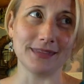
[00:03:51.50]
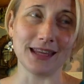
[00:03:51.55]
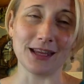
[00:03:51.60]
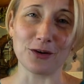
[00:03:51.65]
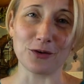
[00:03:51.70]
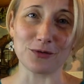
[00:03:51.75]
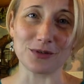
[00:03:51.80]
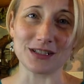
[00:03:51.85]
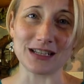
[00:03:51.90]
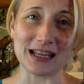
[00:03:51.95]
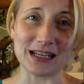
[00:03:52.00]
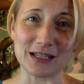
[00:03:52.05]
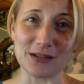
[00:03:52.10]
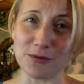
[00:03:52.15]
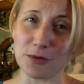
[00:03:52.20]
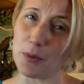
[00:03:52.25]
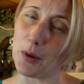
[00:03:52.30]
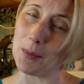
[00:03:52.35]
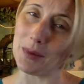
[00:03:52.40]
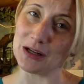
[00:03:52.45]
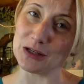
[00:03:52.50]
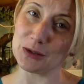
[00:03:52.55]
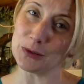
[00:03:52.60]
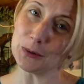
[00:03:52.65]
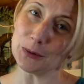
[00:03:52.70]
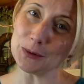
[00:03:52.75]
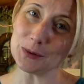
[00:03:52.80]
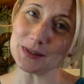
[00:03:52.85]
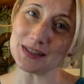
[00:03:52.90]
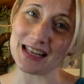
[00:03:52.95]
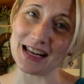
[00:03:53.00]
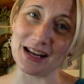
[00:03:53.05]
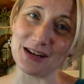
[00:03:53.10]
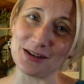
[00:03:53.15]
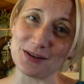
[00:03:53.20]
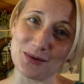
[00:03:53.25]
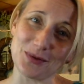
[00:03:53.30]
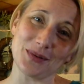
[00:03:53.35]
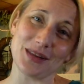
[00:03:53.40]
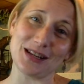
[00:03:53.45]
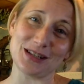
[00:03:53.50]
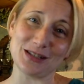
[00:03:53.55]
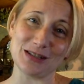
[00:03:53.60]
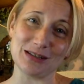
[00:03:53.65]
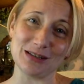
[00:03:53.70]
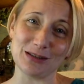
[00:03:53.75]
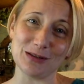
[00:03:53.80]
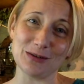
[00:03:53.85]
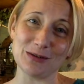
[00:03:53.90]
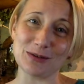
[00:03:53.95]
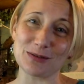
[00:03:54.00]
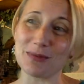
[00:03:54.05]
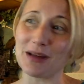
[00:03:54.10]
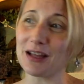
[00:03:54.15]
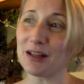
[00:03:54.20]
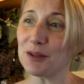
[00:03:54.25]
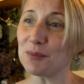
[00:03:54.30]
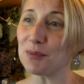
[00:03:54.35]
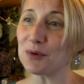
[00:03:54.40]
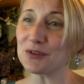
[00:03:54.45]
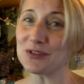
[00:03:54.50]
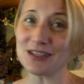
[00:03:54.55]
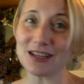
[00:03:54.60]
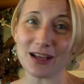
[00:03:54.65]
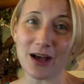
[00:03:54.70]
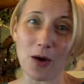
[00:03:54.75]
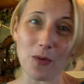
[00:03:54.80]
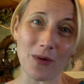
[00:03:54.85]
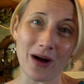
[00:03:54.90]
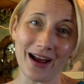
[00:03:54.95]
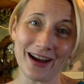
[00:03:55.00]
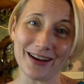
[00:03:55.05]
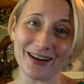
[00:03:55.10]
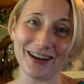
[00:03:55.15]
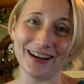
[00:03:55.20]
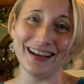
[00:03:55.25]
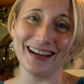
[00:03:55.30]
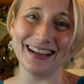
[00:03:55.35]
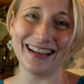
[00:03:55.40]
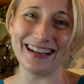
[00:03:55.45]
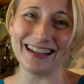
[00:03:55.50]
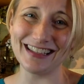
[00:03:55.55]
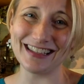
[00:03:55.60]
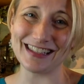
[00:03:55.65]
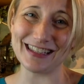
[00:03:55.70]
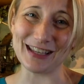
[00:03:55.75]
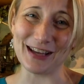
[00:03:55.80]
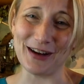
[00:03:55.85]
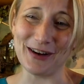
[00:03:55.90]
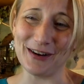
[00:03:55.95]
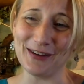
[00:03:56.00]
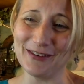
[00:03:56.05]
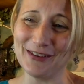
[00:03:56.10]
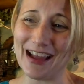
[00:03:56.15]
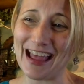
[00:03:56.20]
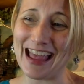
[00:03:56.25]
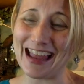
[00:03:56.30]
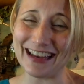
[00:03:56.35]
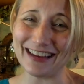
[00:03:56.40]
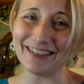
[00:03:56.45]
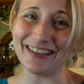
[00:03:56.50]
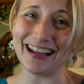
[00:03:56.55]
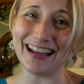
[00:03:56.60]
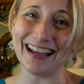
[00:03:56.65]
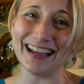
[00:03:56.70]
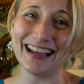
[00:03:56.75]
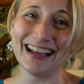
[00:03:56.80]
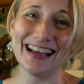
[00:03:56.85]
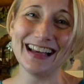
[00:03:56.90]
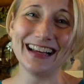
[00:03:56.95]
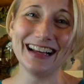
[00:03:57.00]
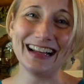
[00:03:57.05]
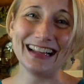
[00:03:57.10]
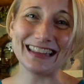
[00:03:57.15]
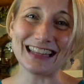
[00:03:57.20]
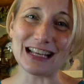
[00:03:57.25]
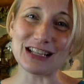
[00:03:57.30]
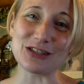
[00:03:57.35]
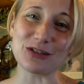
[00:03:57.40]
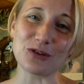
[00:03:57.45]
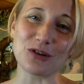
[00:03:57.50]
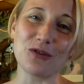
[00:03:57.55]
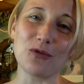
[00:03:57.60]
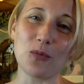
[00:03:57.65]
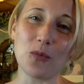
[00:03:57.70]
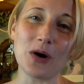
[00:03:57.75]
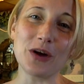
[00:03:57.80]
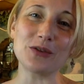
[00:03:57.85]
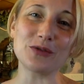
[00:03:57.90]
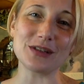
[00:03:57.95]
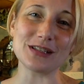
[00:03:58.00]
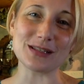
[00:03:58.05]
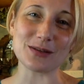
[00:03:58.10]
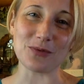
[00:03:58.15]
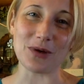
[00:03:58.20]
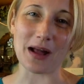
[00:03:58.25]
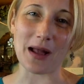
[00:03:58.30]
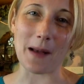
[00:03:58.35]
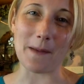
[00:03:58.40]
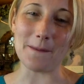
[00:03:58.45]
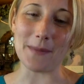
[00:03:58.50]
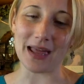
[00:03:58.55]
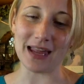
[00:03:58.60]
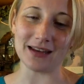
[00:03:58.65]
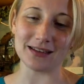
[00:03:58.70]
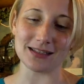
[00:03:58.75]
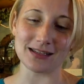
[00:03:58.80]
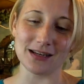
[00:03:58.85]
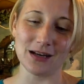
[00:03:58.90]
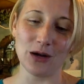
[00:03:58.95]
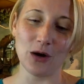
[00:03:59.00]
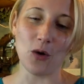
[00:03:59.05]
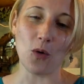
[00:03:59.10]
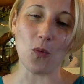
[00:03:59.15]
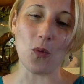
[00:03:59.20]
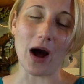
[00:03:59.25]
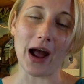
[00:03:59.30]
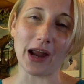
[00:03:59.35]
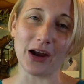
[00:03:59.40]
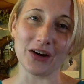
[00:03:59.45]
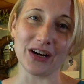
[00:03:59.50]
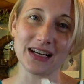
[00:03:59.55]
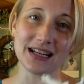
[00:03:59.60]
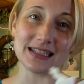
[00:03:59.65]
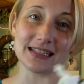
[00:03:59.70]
retentive about my tools, and I don't like to use my clippers to cut wire. So anyway, that's sort of one reason why I might wire it,